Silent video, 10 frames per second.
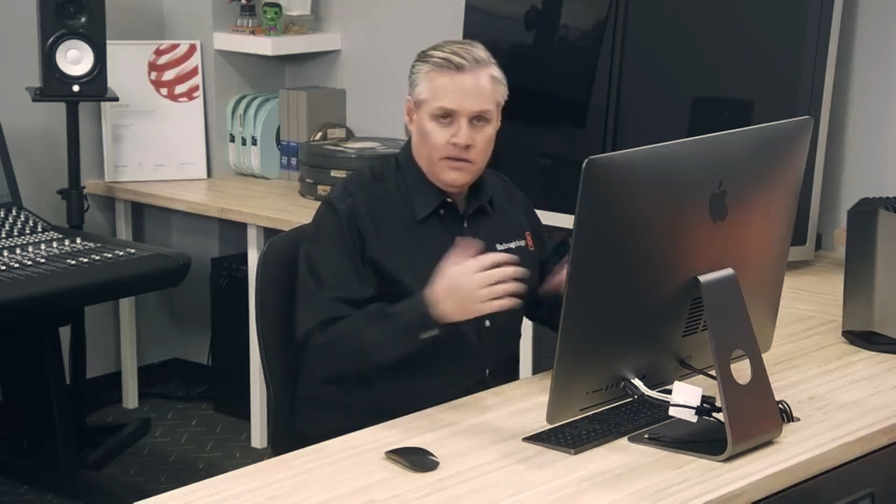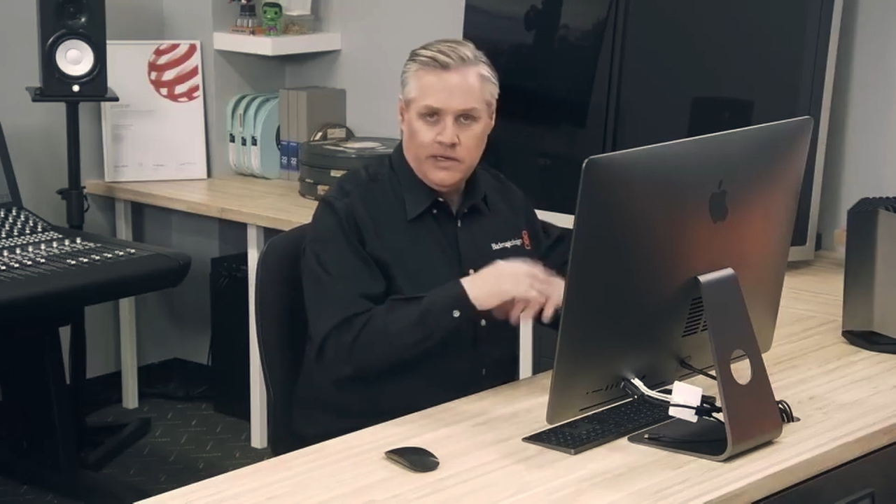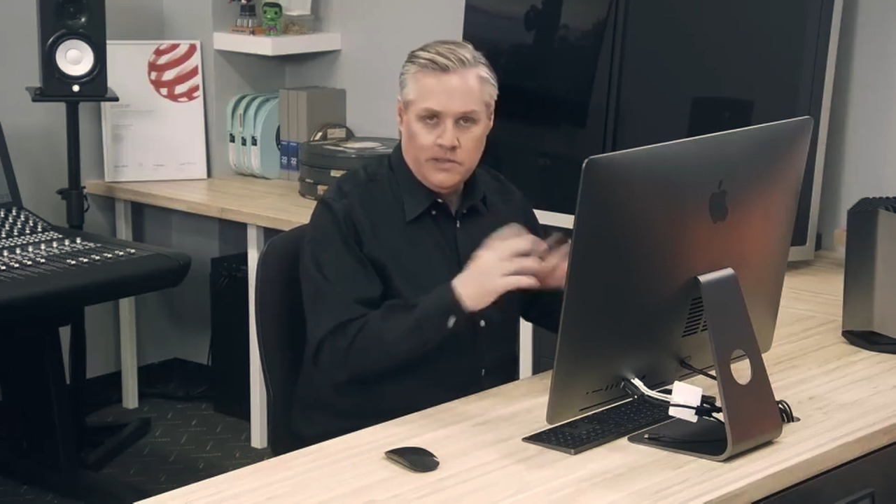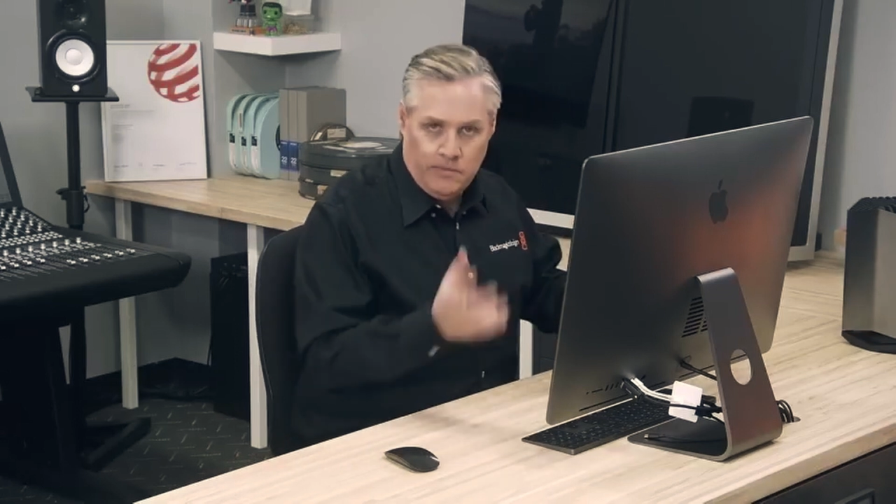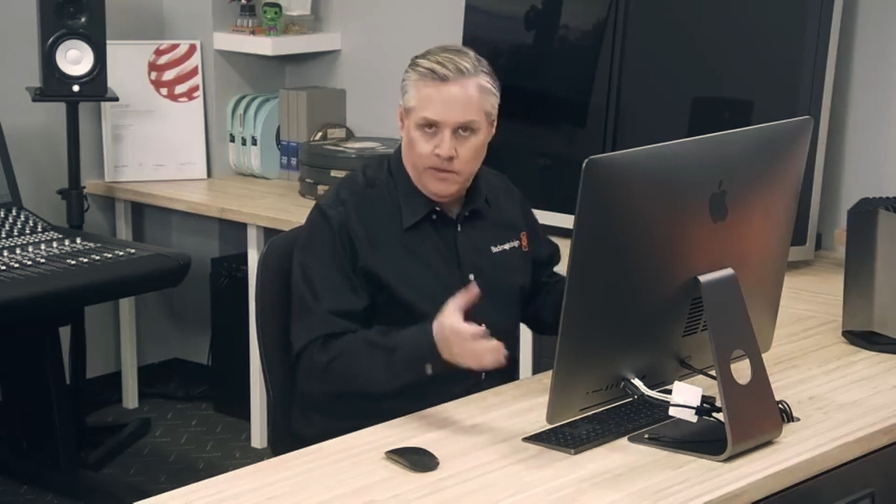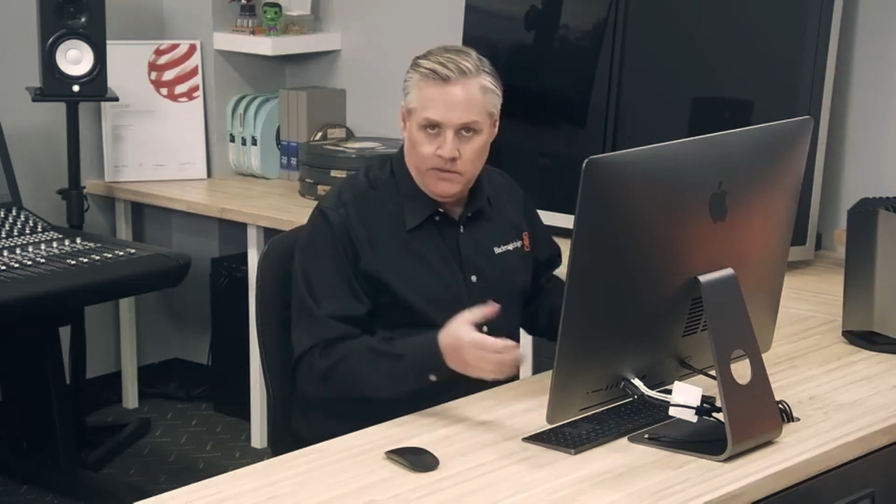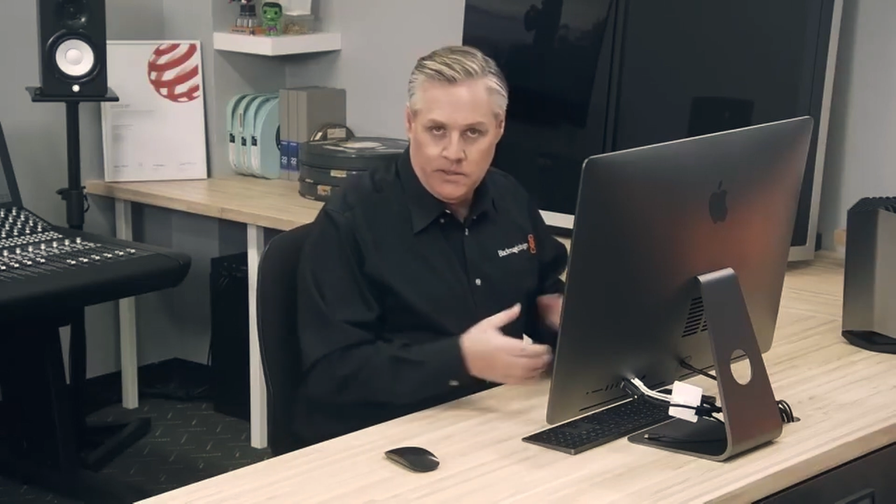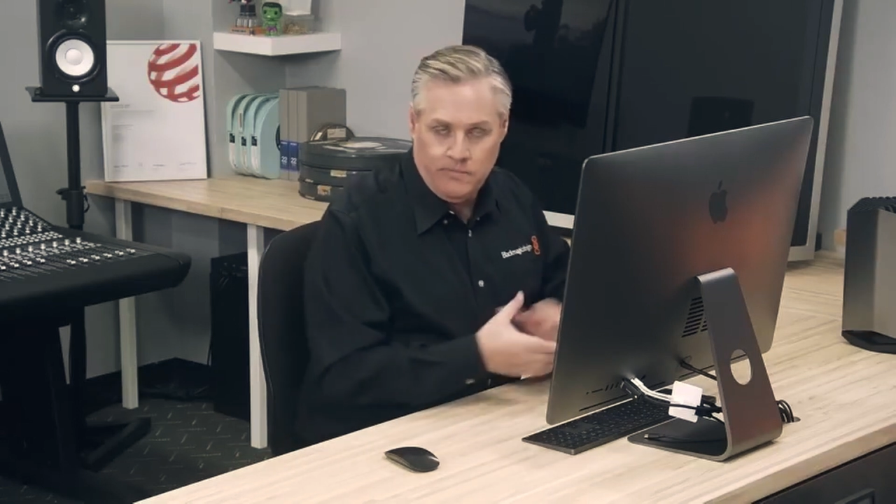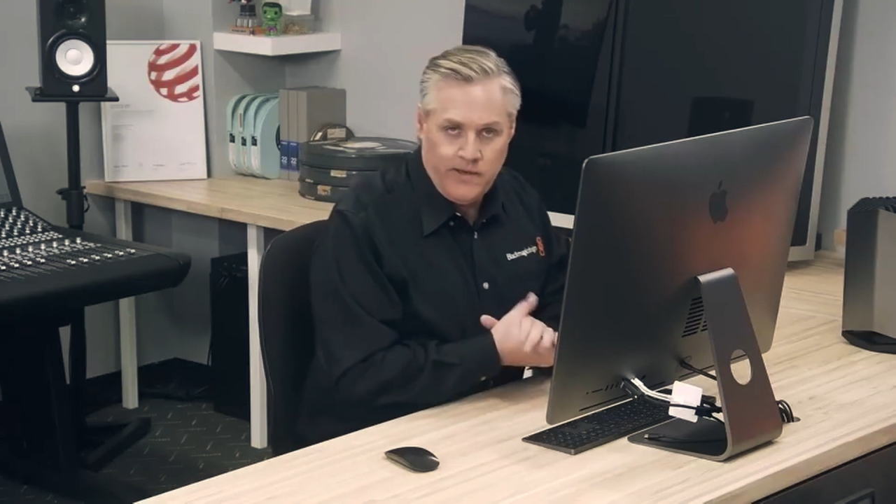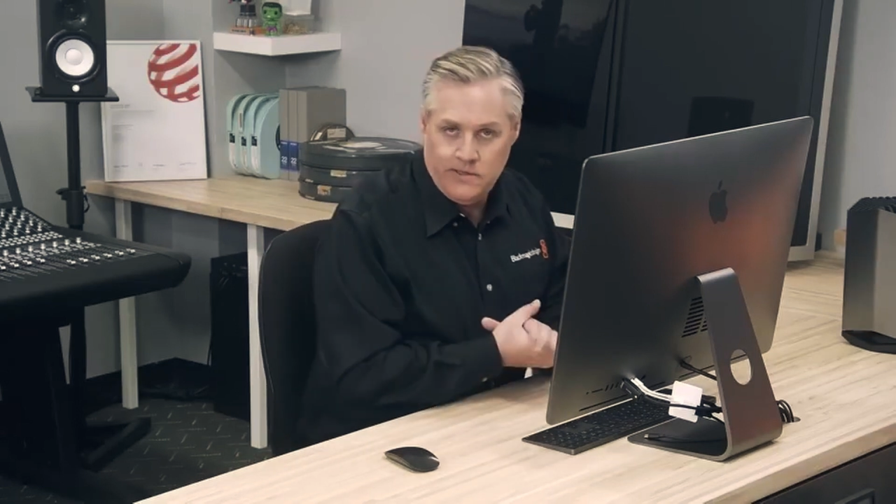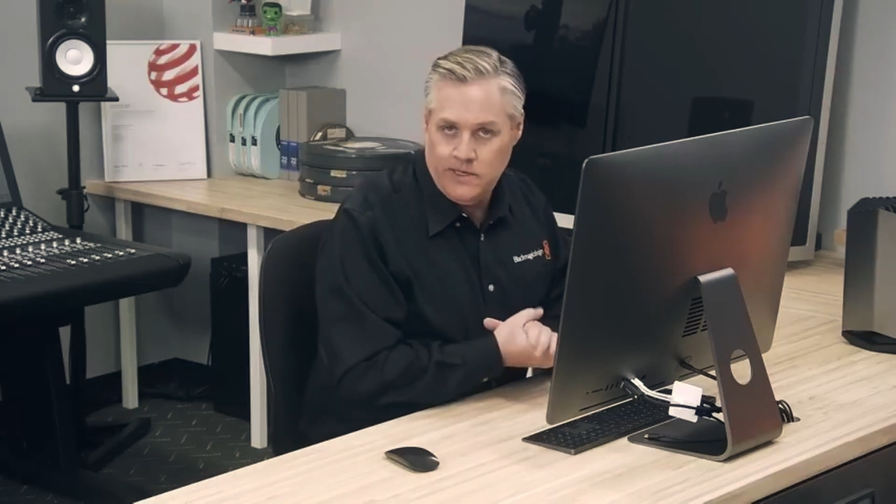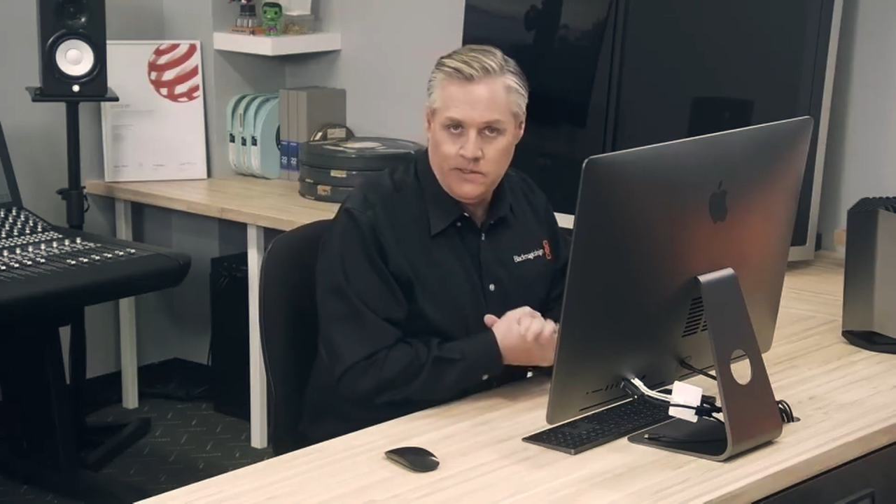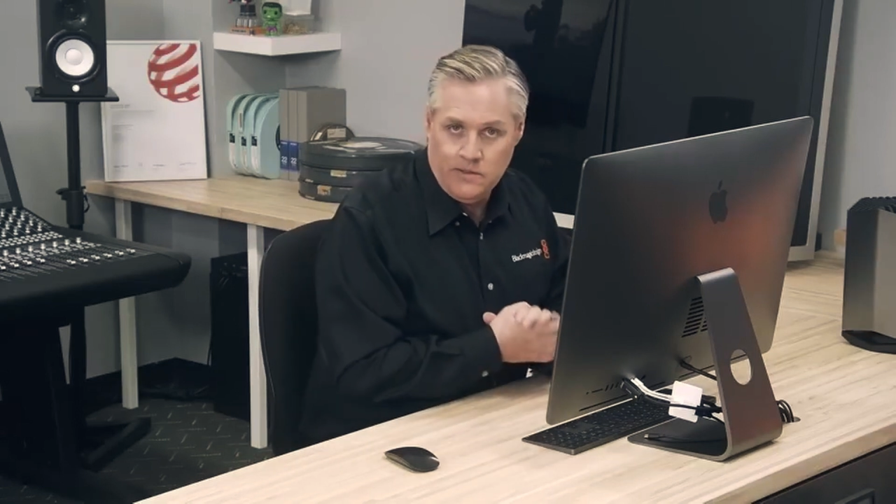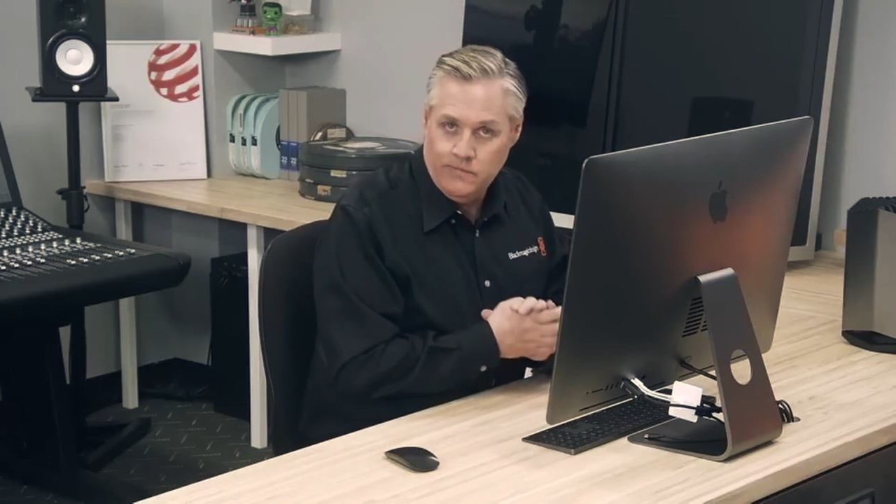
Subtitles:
That's going to be some fantastic